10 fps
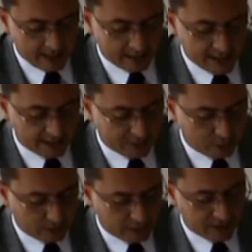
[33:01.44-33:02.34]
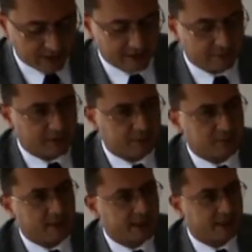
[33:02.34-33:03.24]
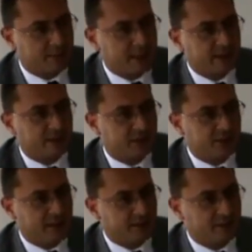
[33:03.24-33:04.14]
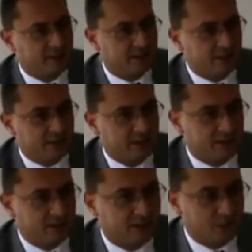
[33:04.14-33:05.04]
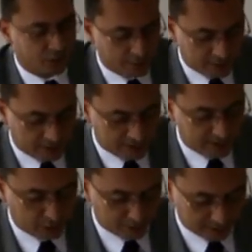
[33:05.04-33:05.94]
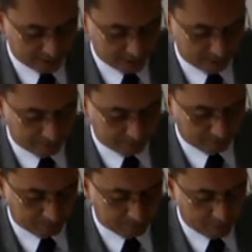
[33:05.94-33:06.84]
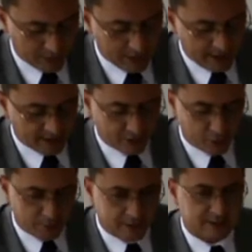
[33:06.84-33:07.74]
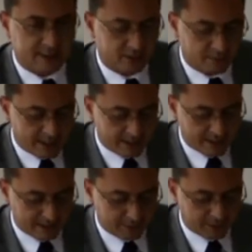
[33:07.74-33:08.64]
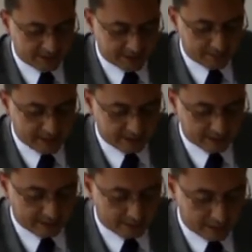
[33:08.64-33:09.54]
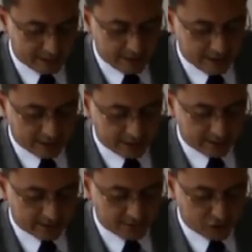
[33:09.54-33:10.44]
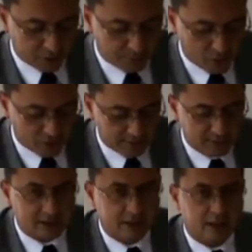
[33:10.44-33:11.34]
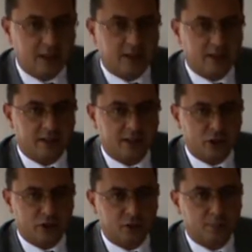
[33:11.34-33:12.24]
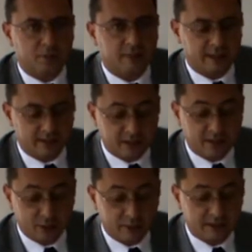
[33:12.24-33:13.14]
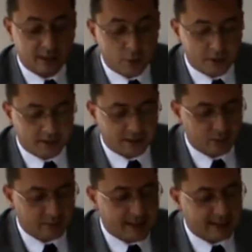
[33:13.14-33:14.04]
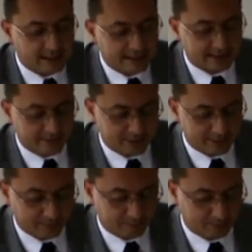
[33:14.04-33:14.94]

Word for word: and the other two thirds have been provided by the relevant uh, European instruments. And the European Central Bank has participated in these official programs uh, in order to provide continuous liquidity to the banking systems.